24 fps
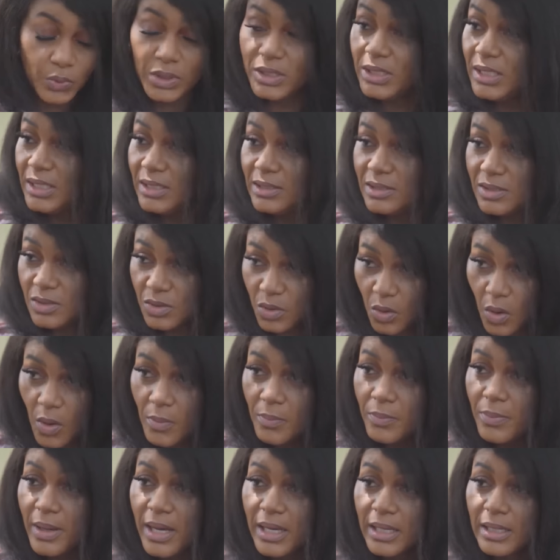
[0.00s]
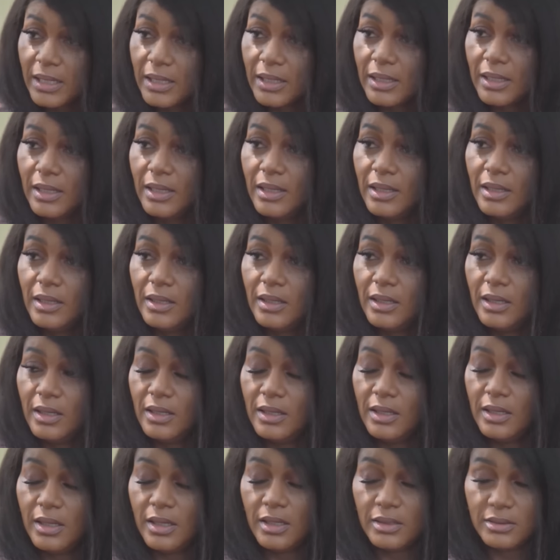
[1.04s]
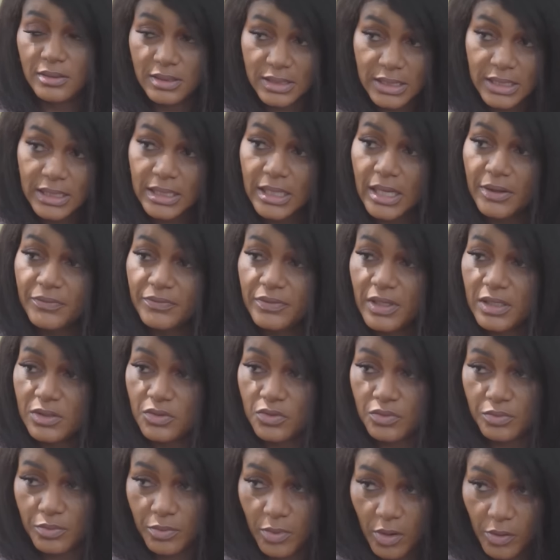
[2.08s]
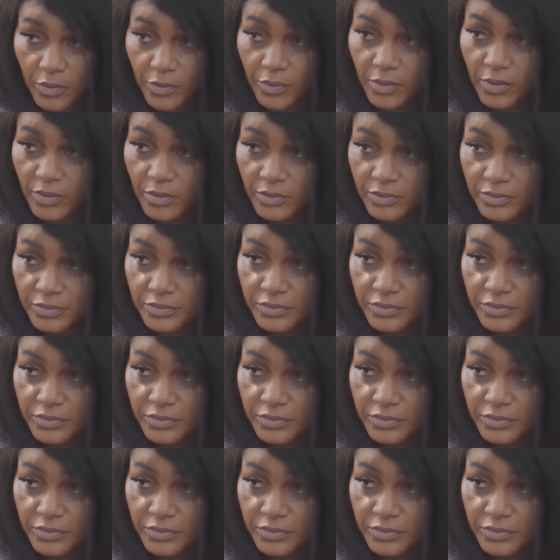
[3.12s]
willing to come back a day after tomorrow,